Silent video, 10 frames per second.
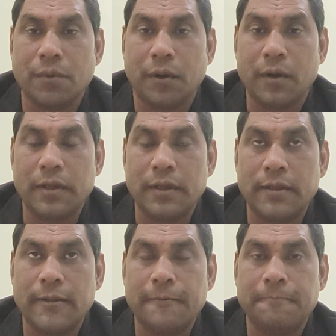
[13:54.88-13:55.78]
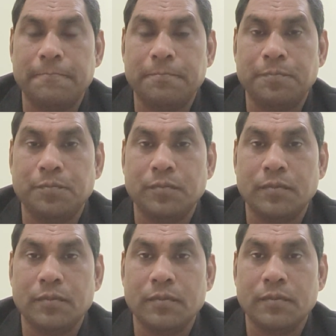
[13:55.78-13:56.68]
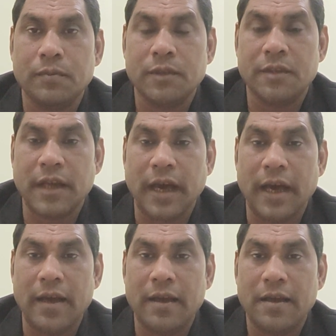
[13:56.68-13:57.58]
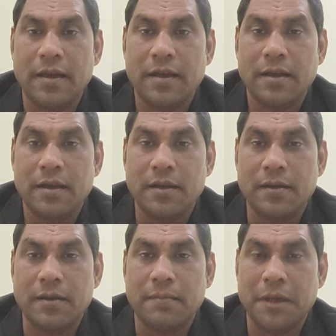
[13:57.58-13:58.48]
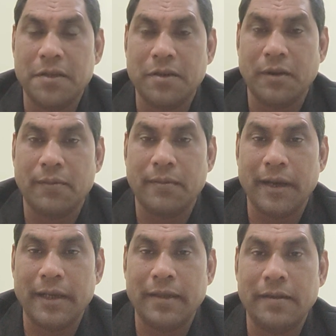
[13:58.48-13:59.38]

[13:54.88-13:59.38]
for this try to the best of my